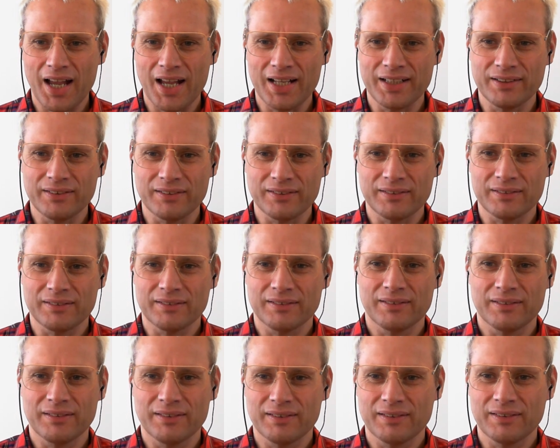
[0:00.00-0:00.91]
In
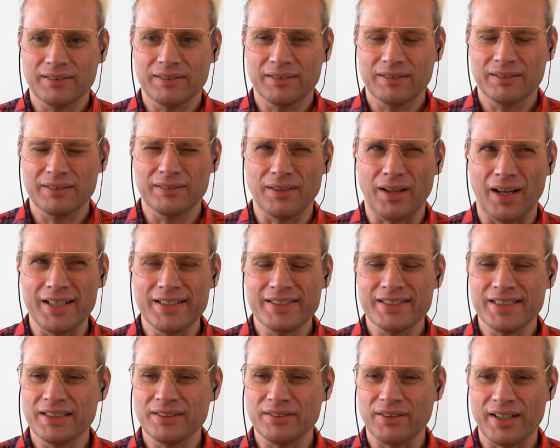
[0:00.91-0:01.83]

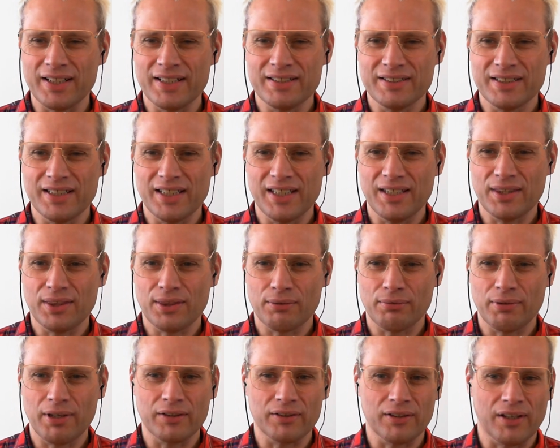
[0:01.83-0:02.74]

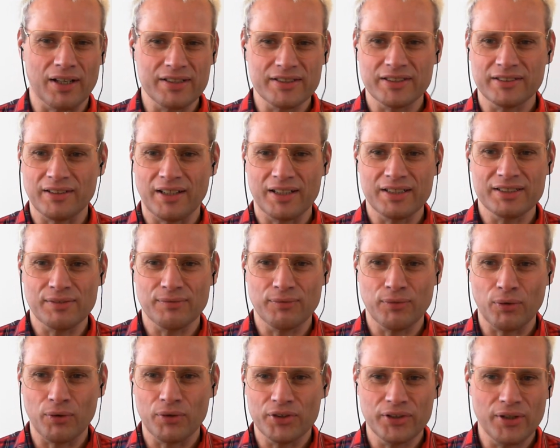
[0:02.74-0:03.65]
1993 or
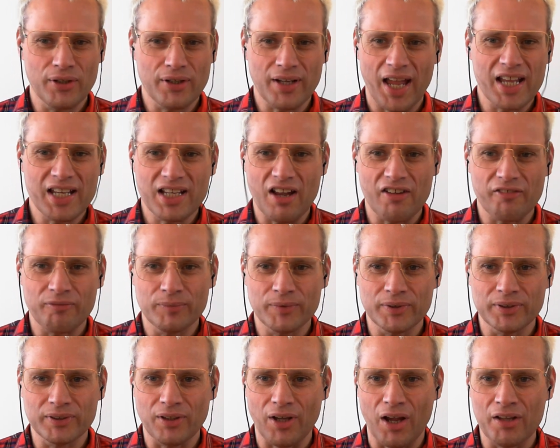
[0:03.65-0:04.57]
1994, the UK
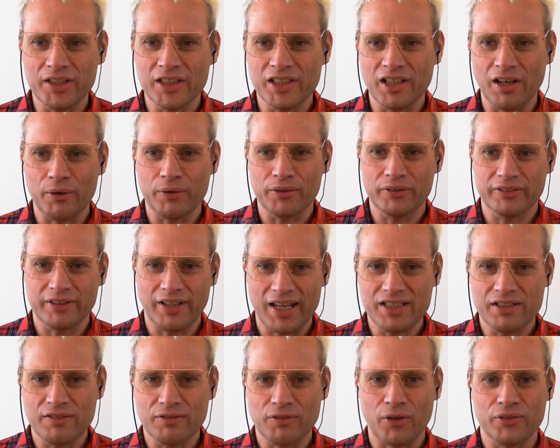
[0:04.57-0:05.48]
government only lowered the
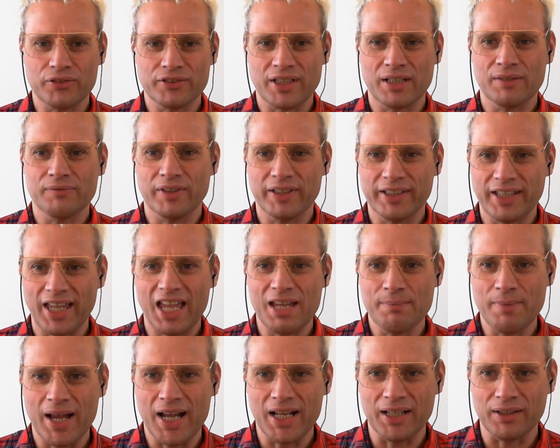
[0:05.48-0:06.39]
age of consent for
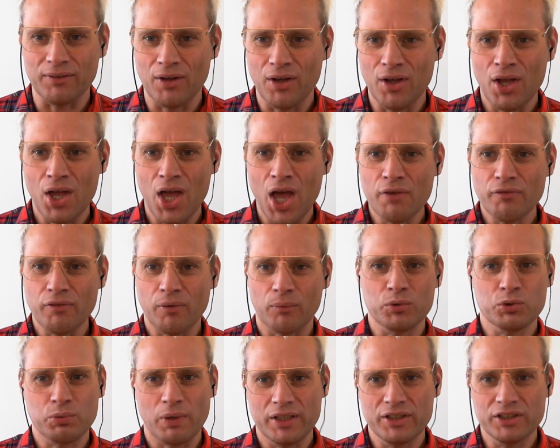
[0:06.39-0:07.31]
gay men
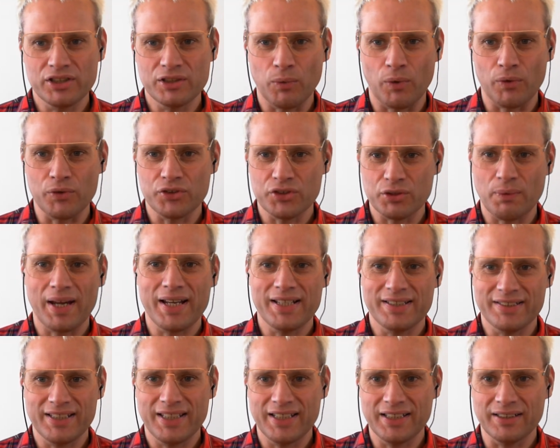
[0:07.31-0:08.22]
from 21 to
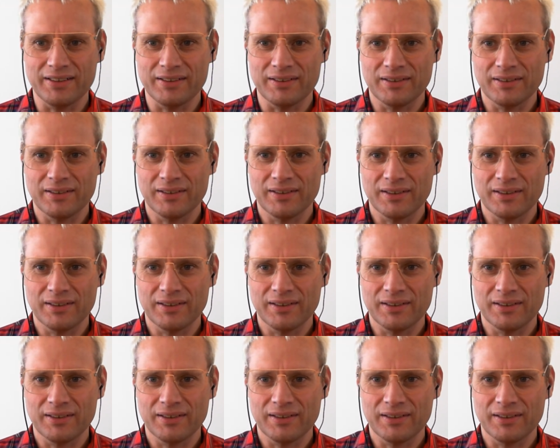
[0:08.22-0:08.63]
18.